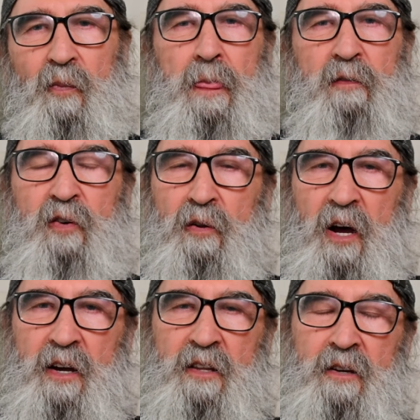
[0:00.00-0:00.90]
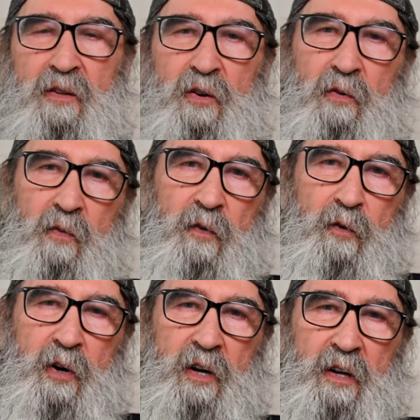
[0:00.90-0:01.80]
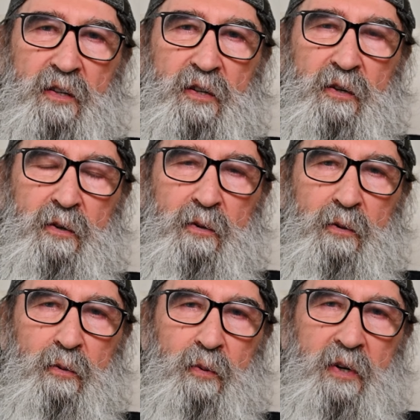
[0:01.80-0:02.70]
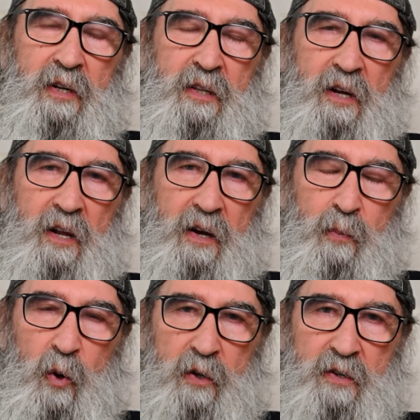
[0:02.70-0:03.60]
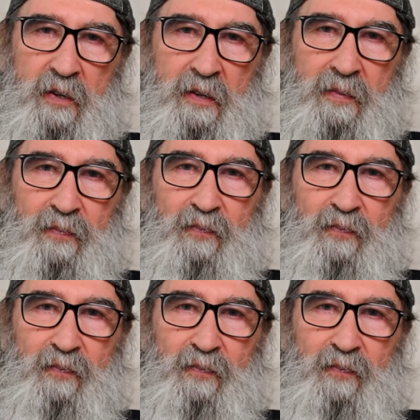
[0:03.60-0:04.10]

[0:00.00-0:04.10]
If you liked it, don't forget to hit the like button